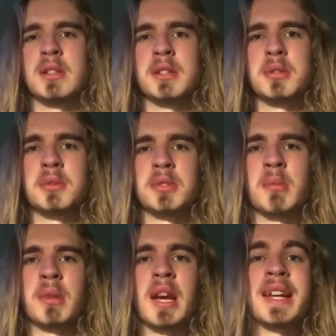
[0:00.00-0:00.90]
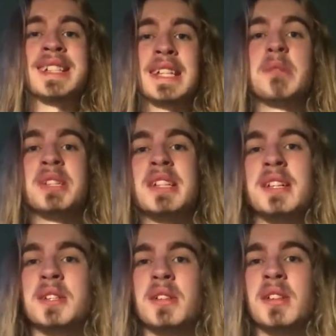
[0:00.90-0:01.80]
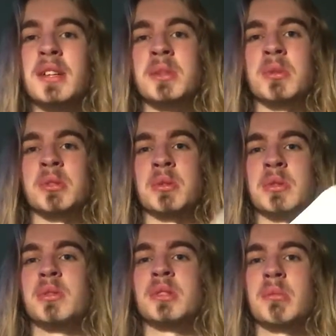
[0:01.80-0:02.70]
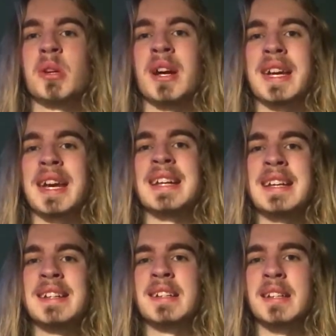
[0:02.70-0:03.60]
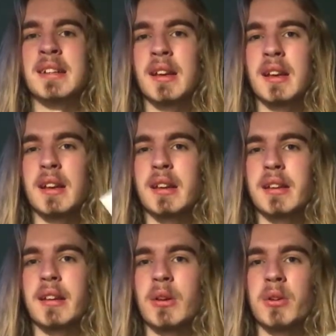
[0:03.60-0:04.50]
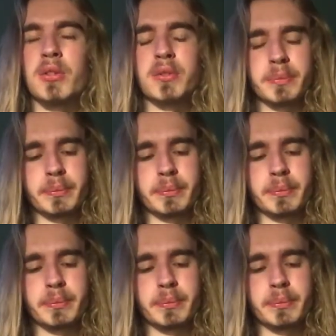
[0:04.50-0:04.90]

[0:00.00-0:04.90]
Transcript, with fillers: still something, and it's a limited edition thing as well, so it's not something I can easily get a hold of.